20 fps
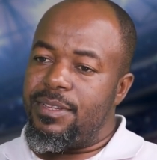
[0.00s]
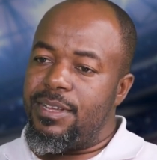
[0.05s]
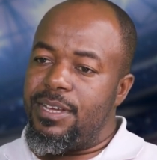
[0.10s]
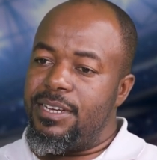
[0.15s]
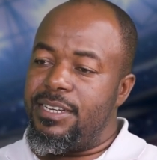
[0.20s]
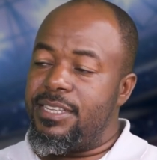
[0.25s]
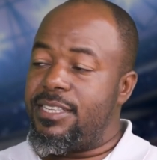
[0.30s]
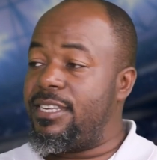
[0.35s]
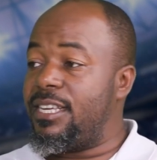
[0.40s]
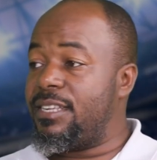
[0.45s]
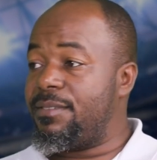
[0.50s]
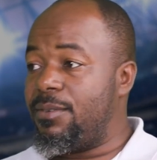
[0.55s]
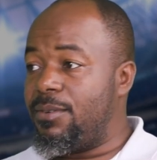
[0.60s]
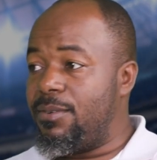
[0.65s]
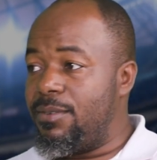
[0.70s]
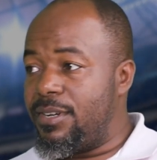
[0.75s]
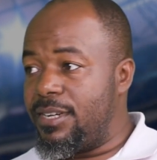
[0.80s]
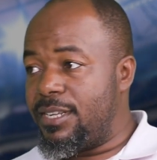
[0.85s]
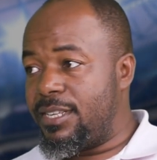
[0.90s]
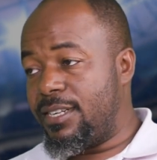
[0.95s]
and this is just for
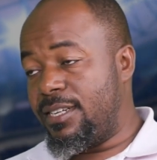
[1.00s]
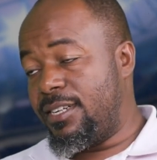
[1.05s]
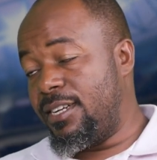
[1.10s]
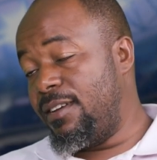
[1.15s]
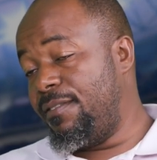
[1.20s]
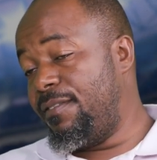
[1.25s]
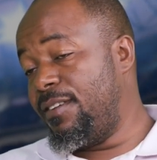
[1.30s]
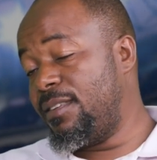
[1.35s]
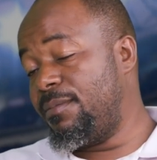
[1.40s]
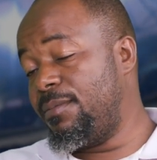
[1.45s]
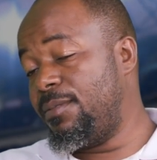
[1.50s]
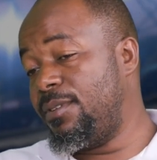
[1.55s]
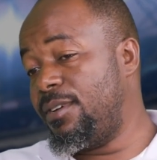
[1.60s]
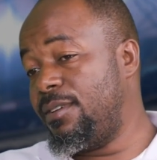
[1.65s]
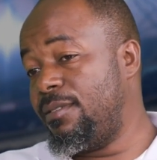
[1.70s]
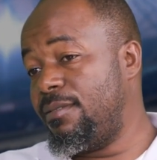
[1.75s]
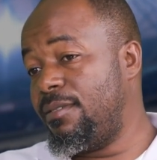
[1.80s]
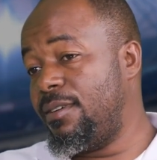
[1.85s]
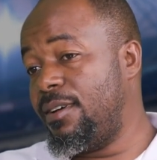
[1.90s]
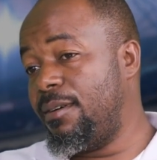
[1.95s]
context, the difference
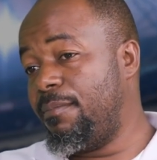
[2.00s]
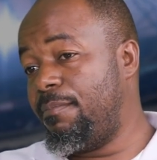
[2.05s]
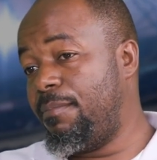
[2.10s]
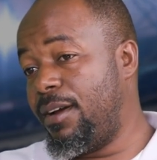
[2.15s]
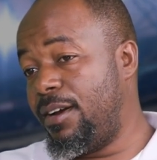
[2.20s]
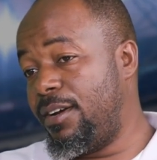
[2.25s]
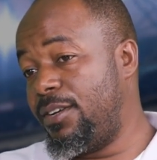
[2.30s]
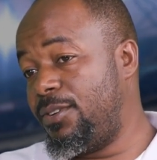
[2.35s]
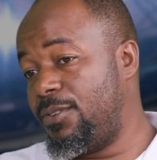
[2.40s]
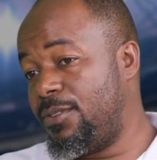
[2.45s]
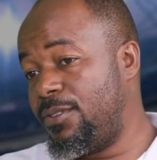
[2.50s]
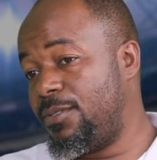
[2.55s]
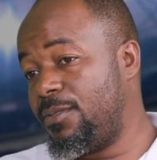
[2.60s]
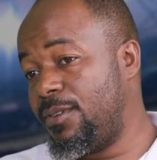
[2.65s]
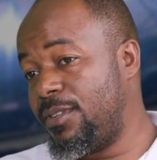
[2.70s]
between Parry Jones,